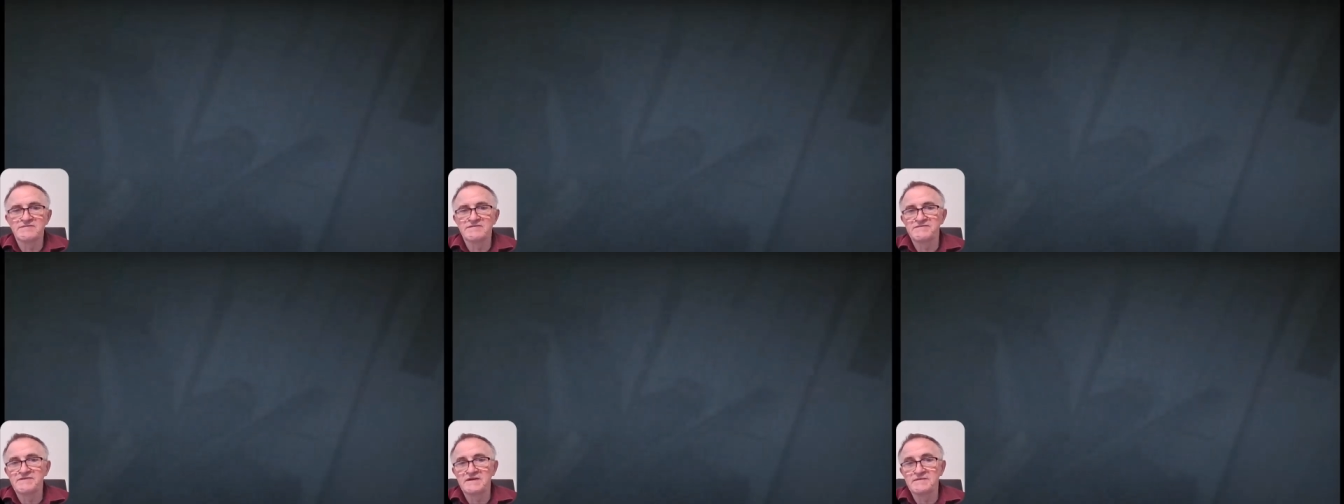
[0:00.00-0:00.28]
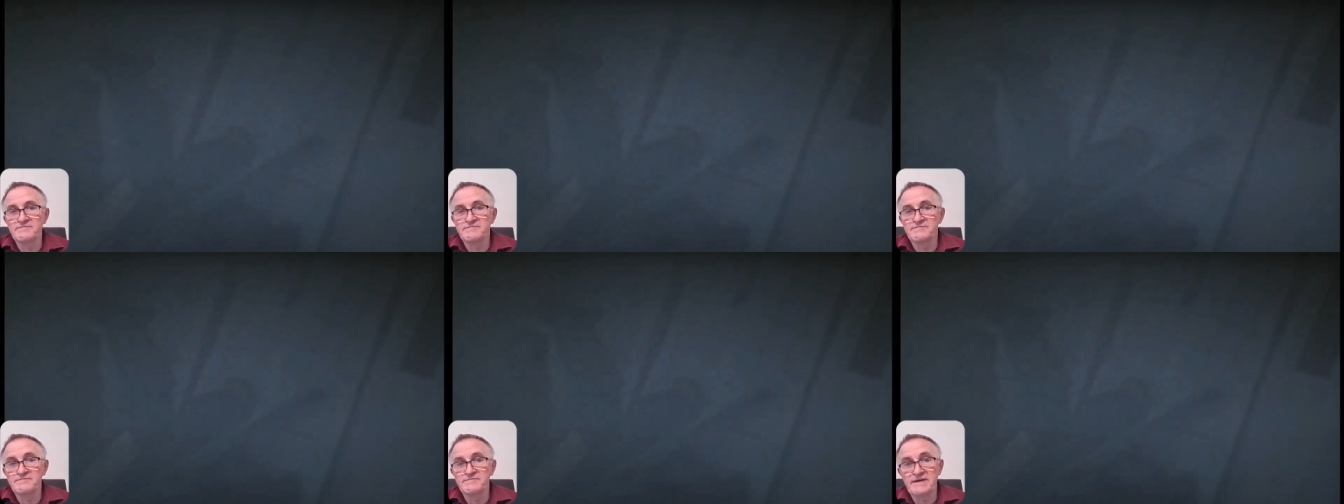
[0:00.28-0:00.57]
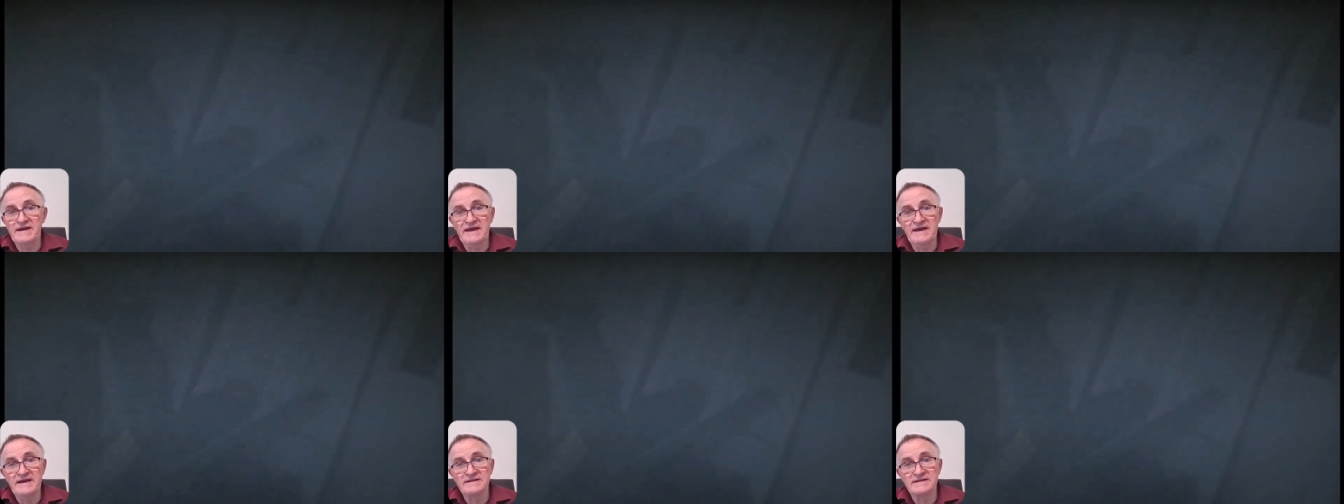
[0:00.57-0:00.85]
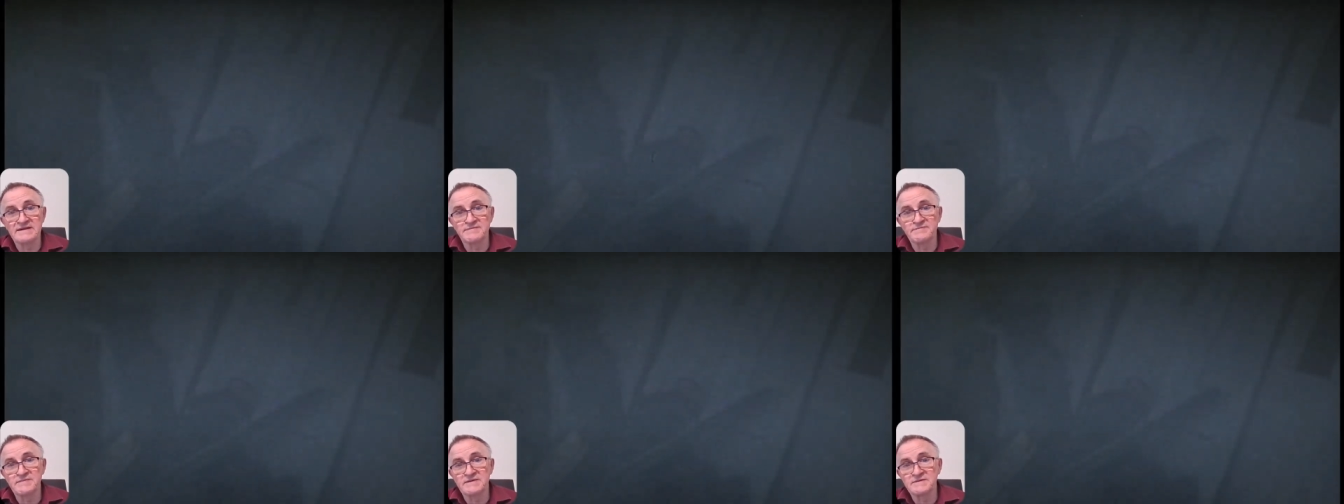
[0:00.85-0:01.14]
to prevent
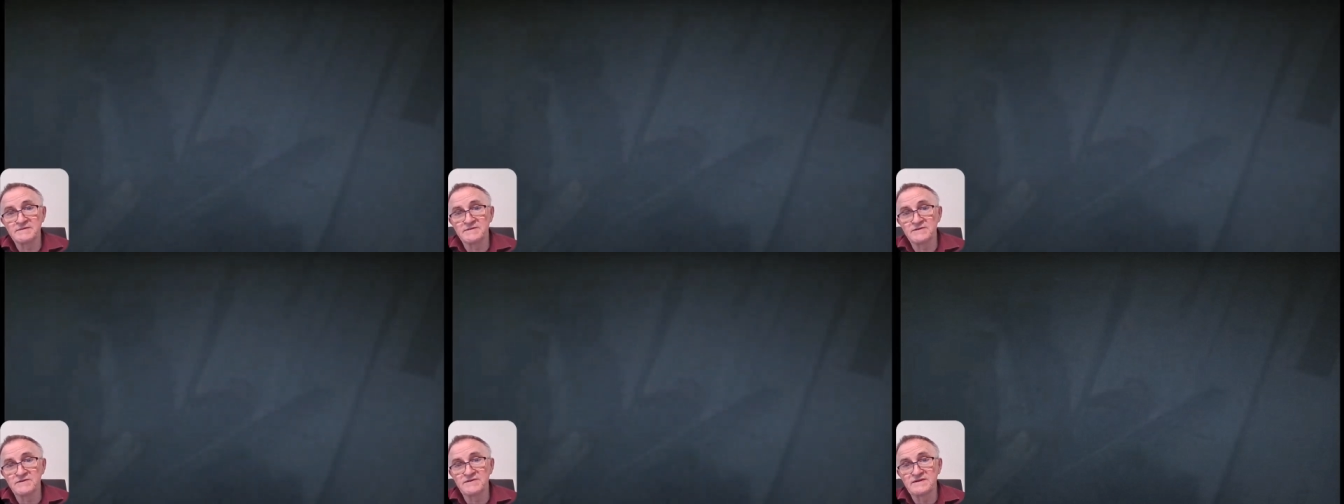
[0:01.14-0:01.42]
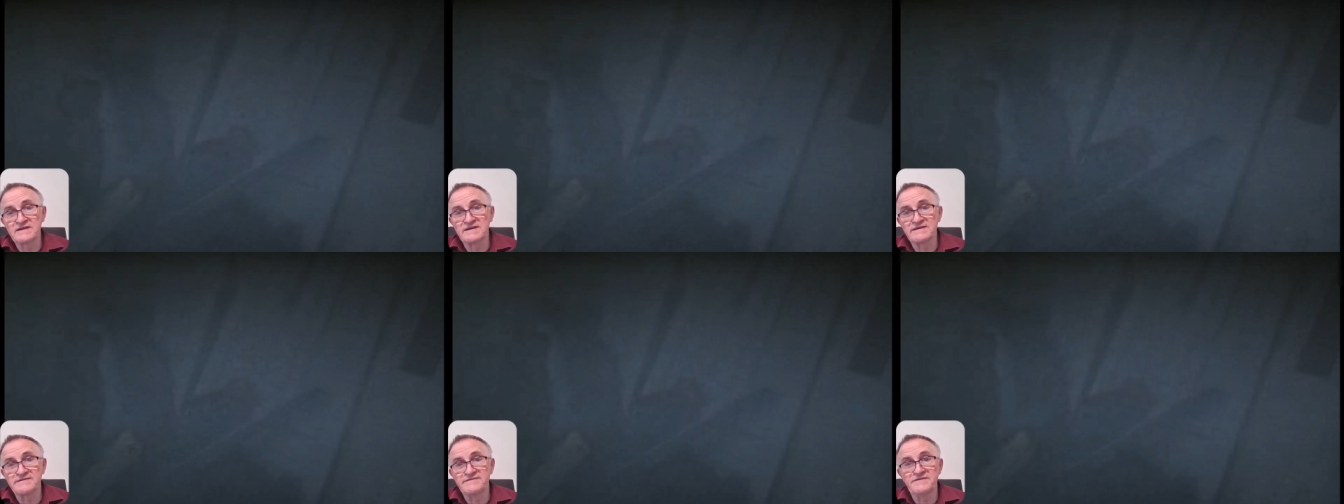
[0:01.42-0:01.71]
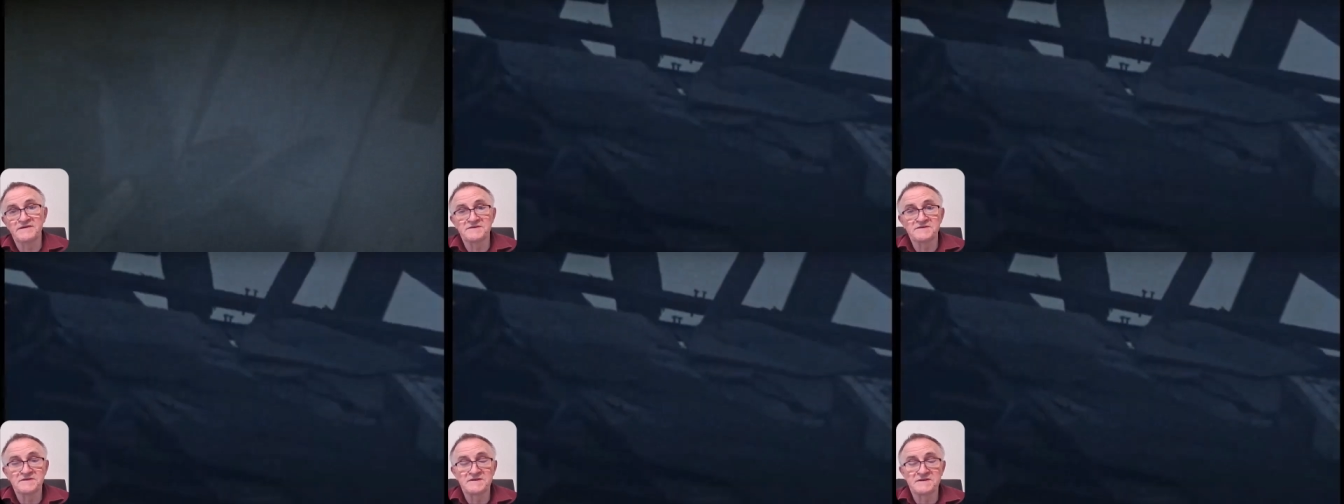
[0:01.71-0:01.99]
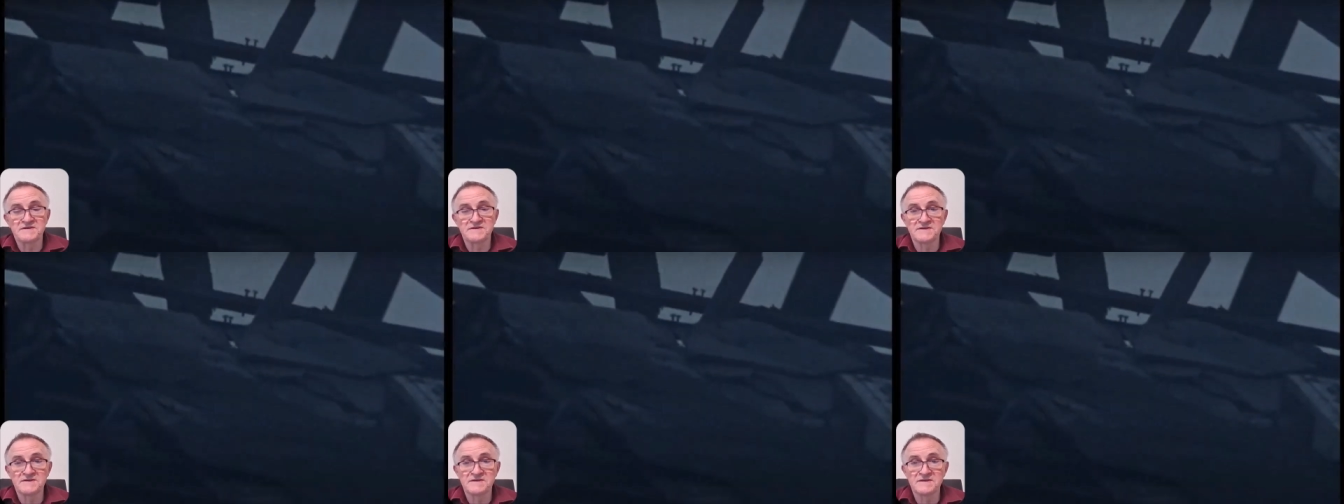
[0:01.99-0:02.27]
panic by creating a false
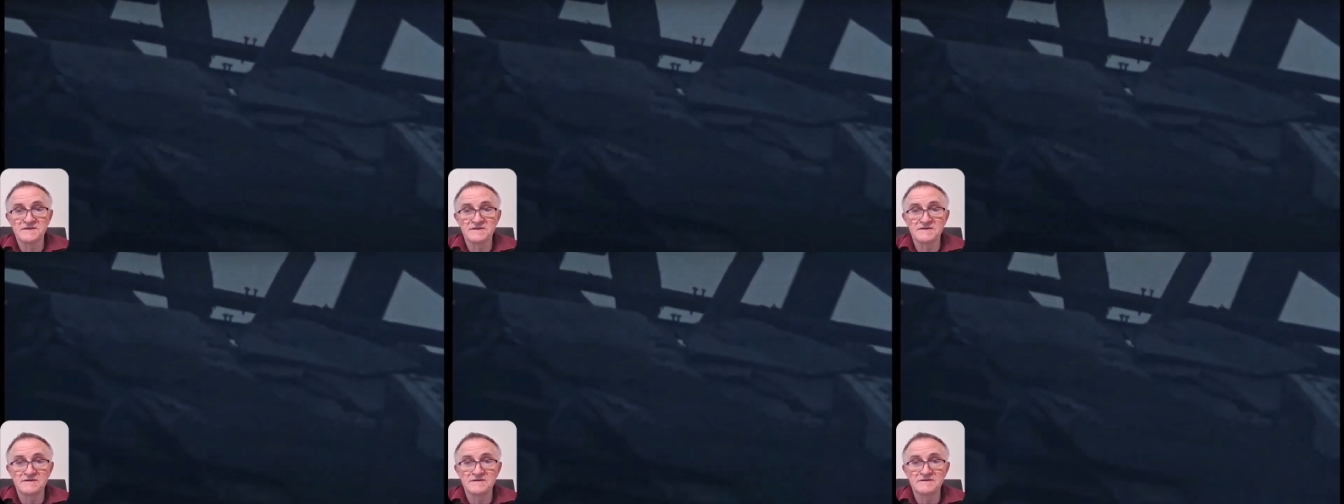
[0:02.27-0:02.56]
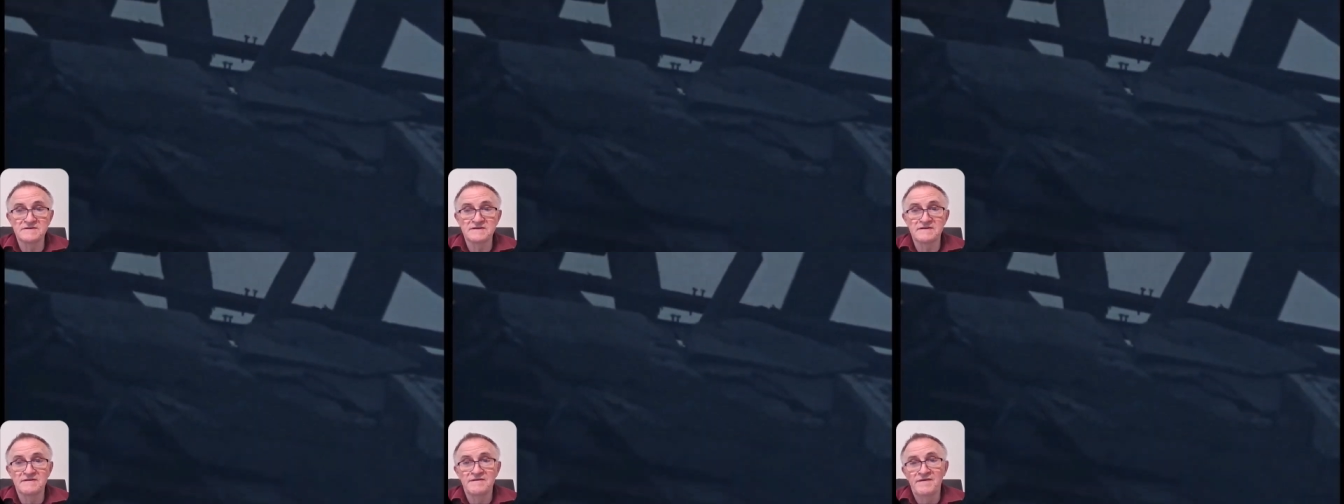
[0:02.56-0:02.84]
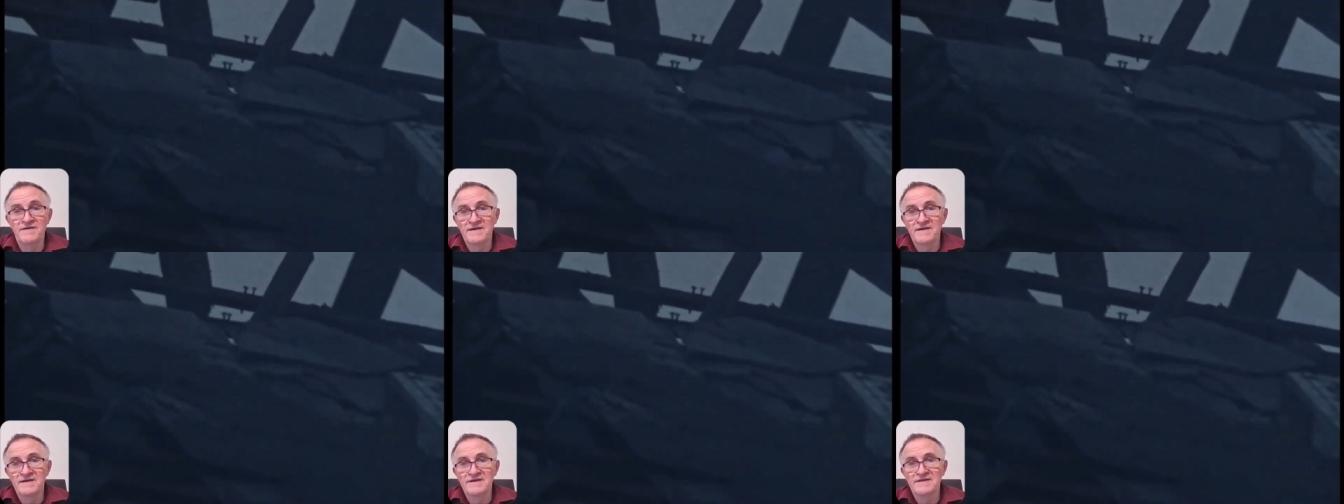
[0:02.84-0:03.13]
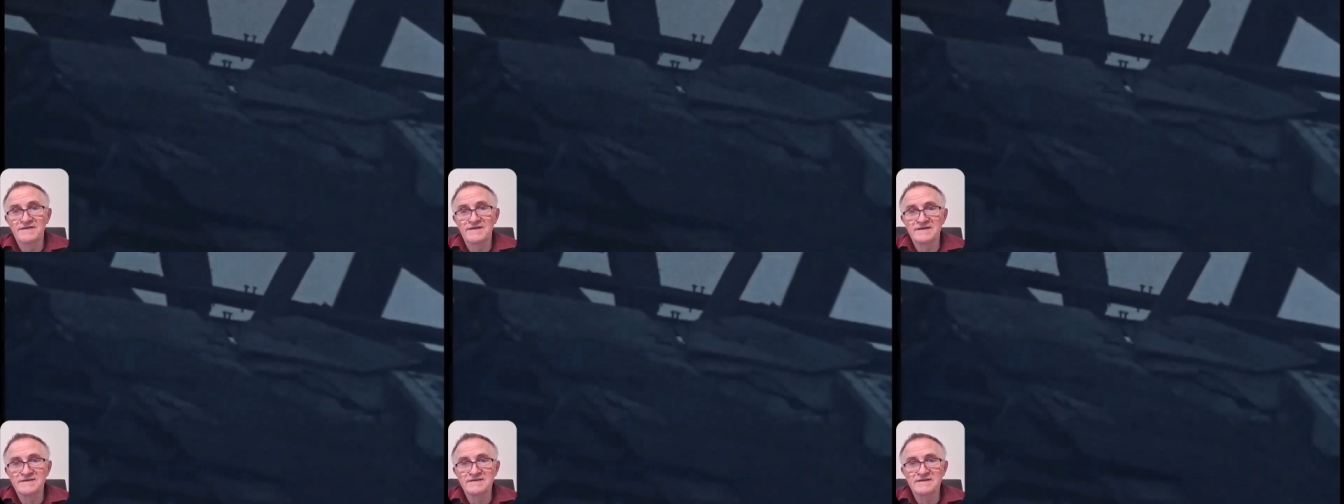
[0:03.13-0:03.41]
sense of security,
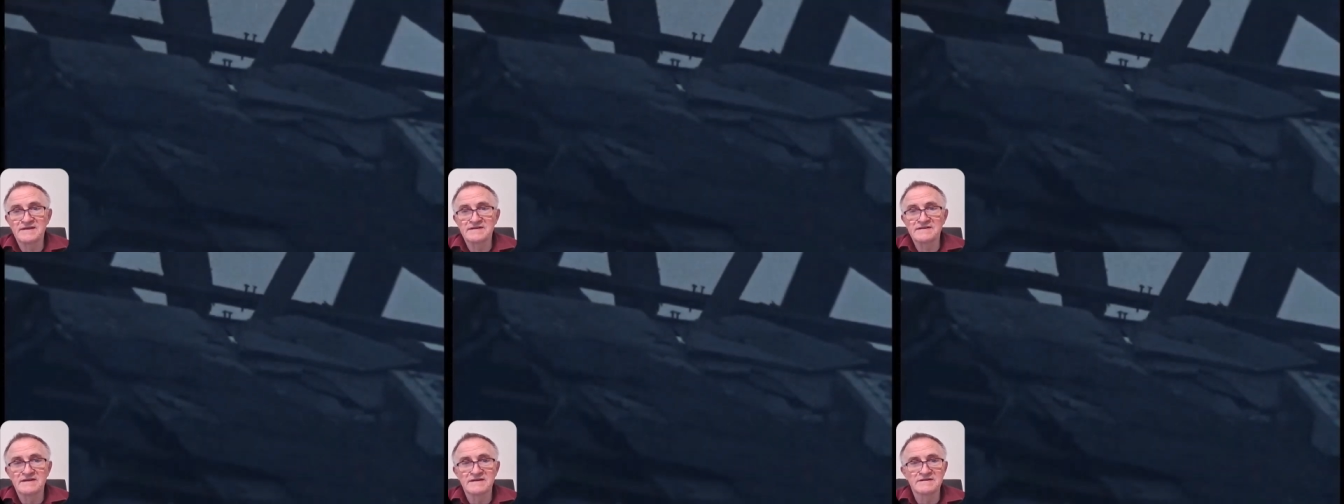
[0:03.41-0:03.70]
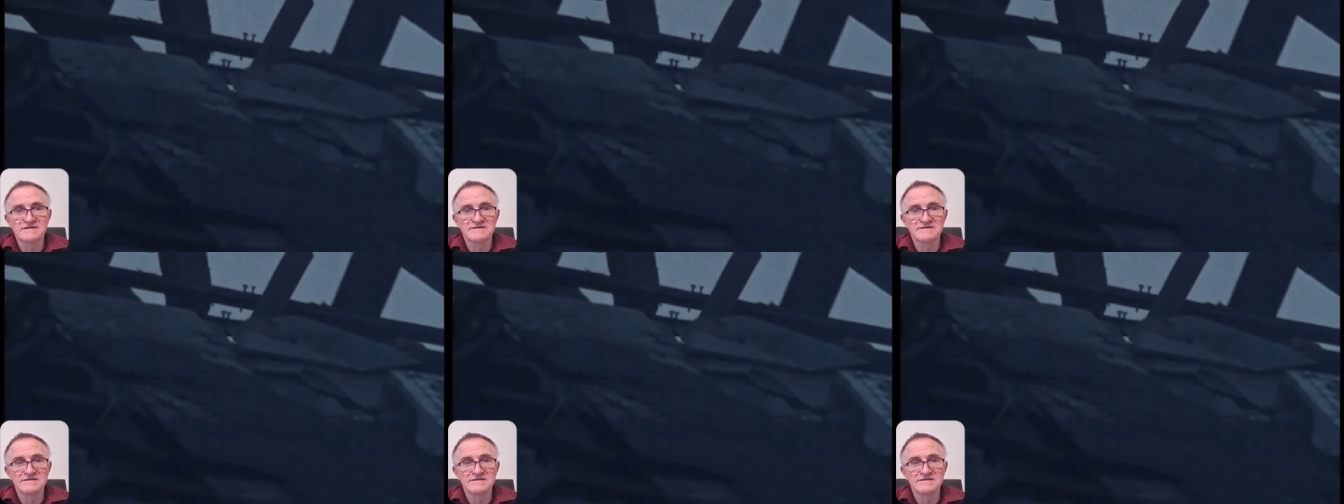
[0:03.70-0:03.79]
like that